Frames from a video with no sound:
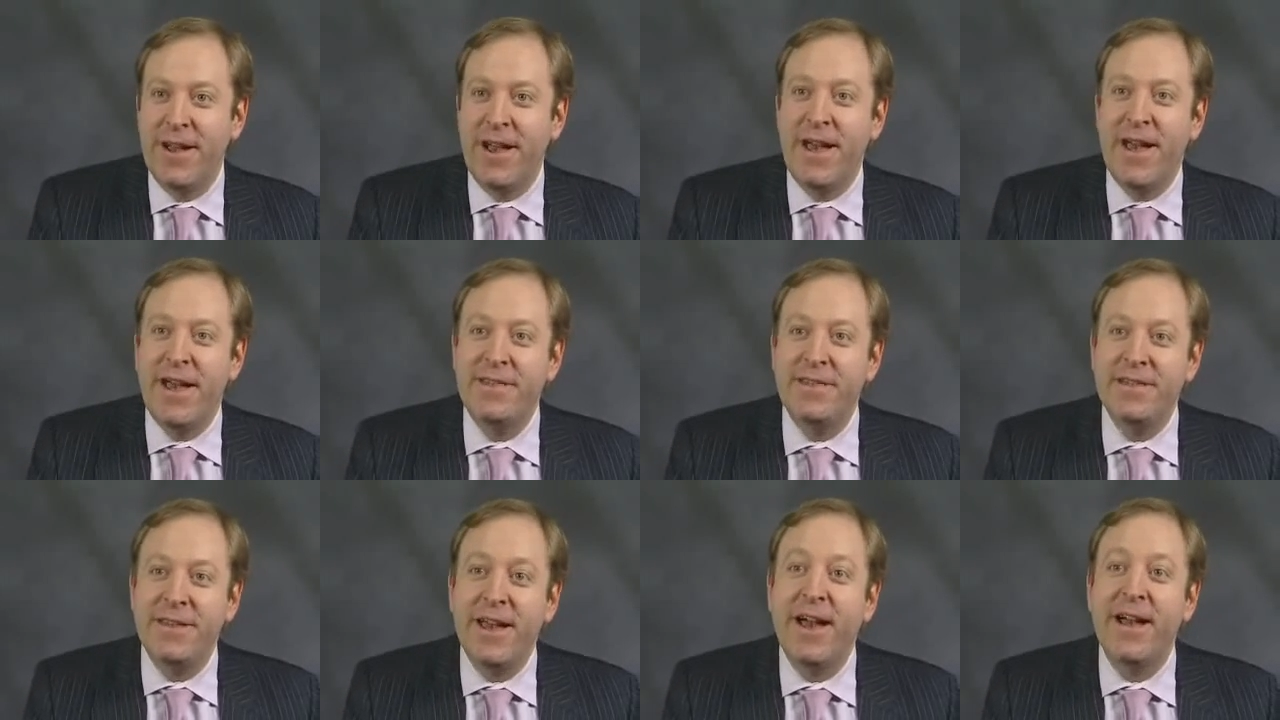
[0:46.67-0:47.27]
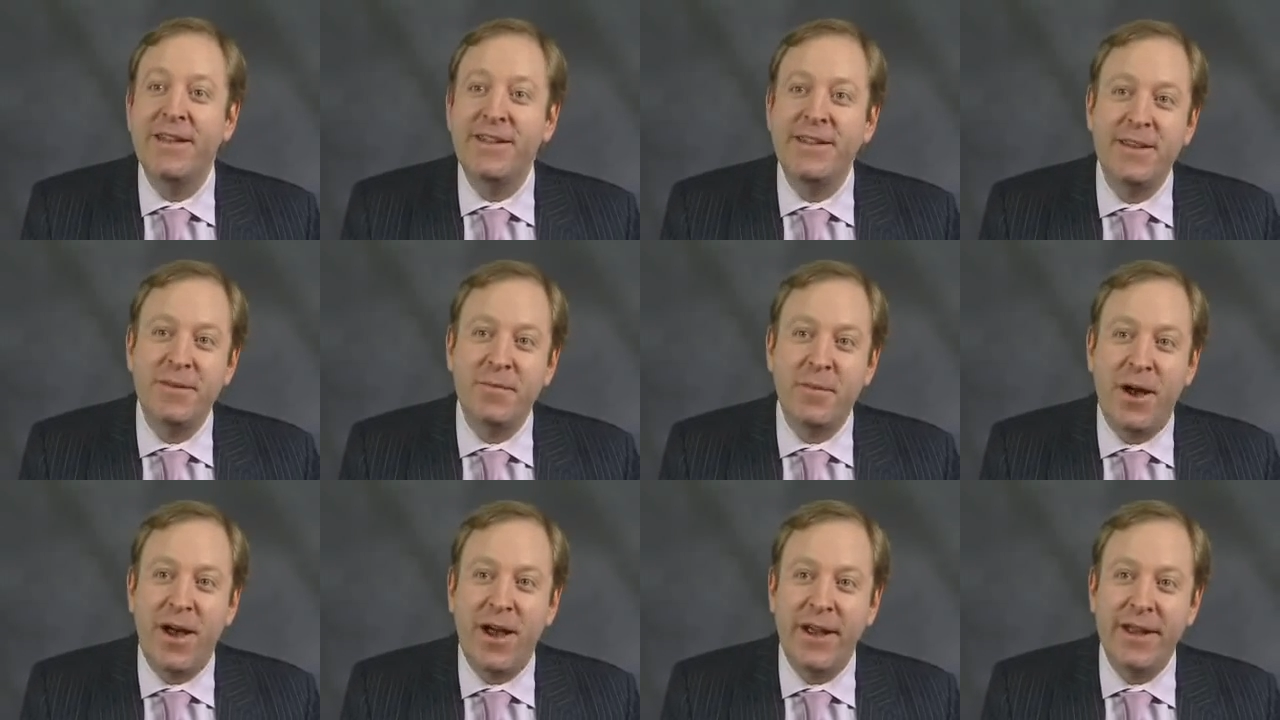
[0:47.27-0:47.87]
And the
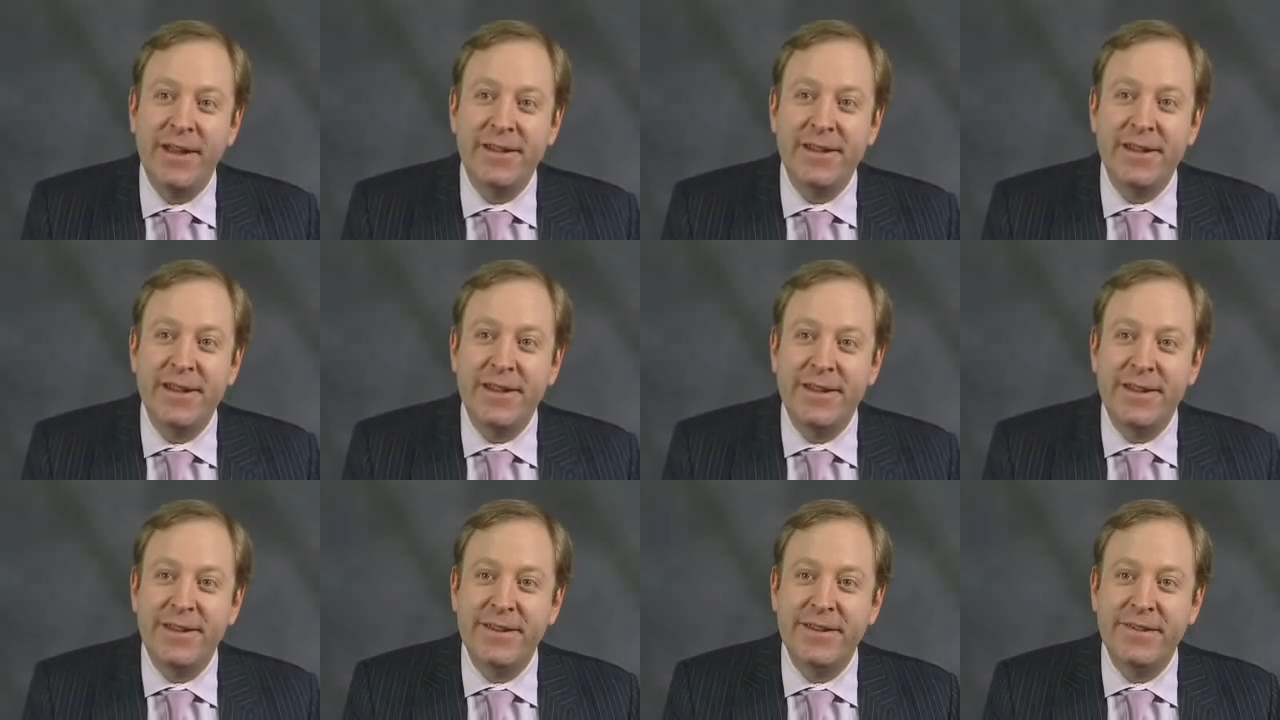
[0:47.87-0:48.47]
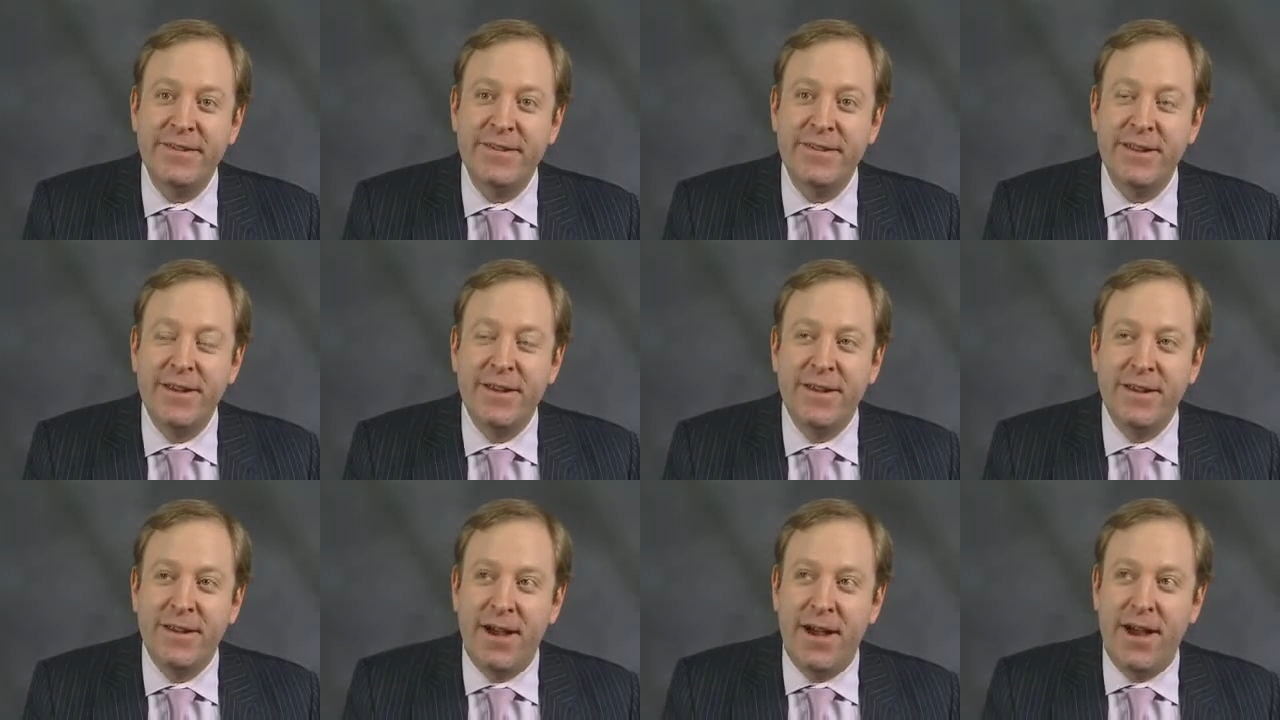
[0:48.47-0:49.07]
idea behind it is
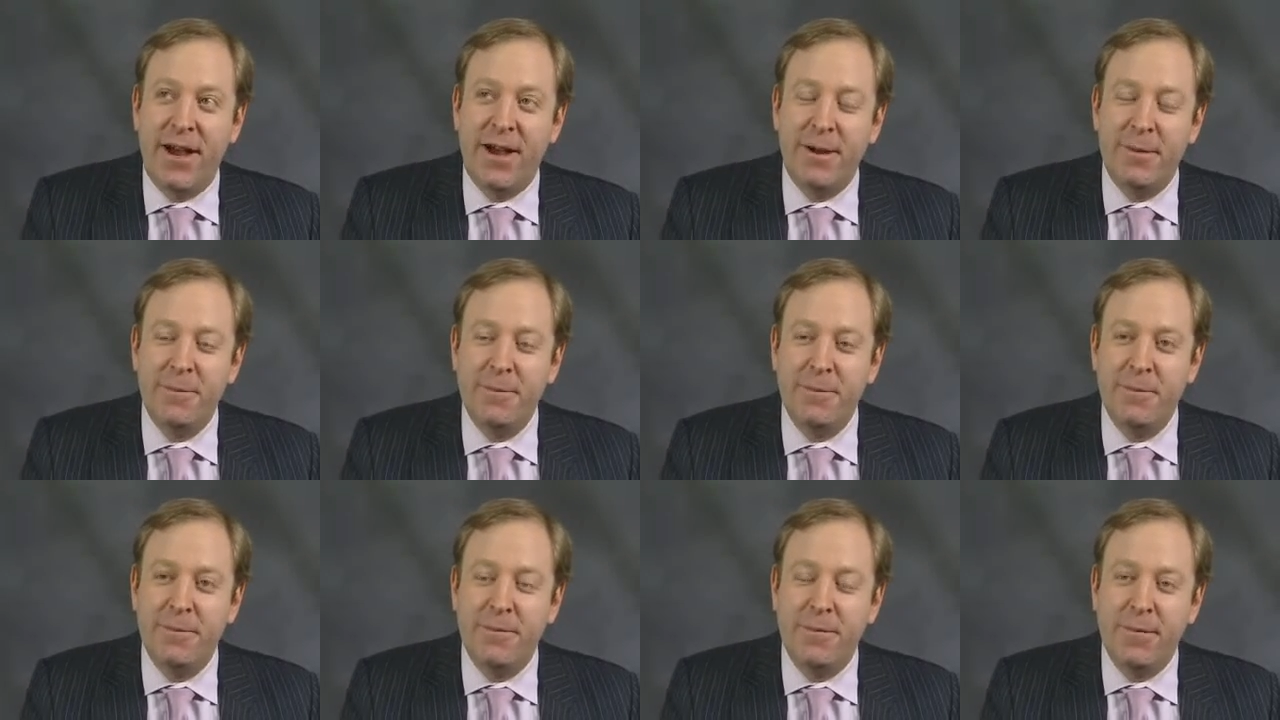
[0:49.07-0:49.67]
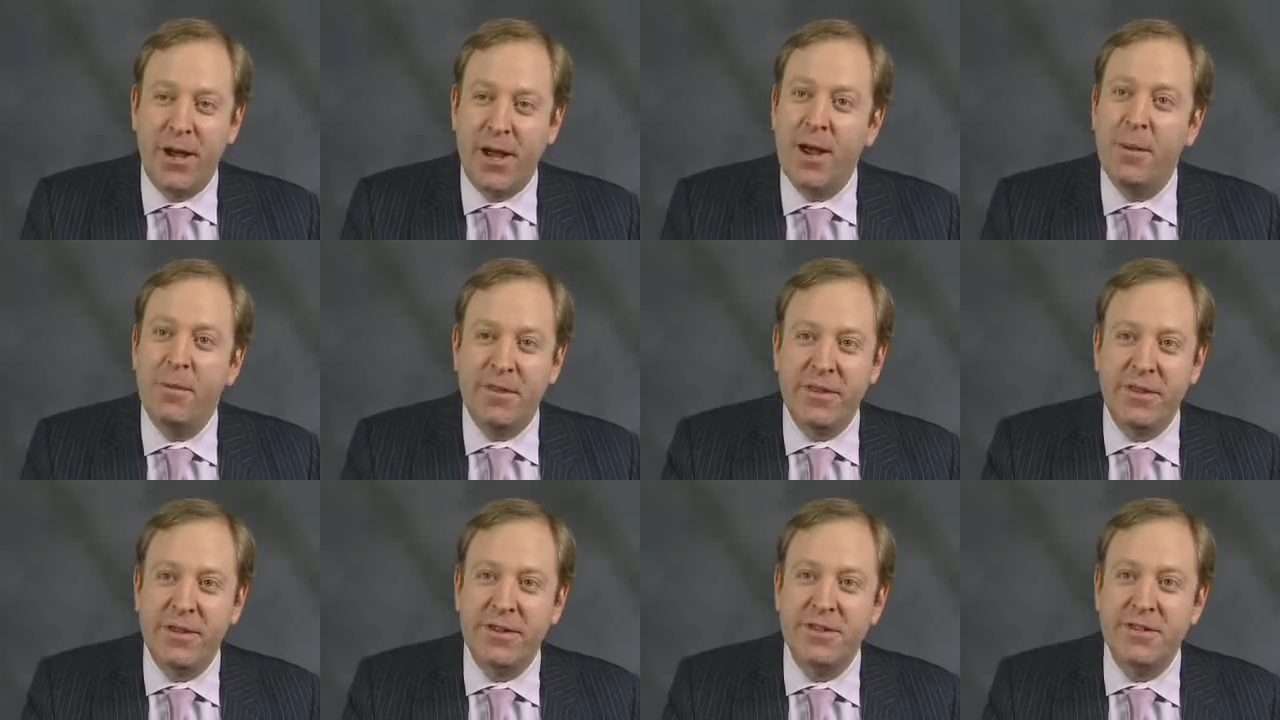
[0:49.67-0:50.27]
a
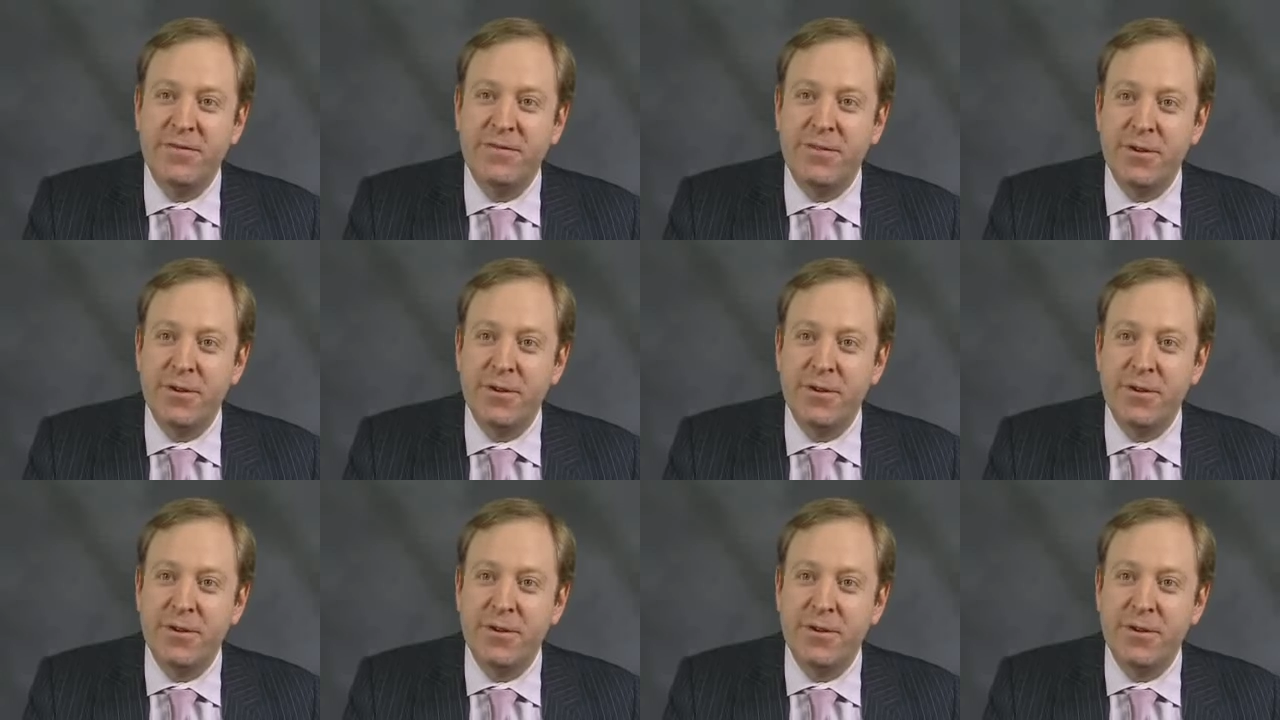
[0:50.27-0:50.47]
couple things.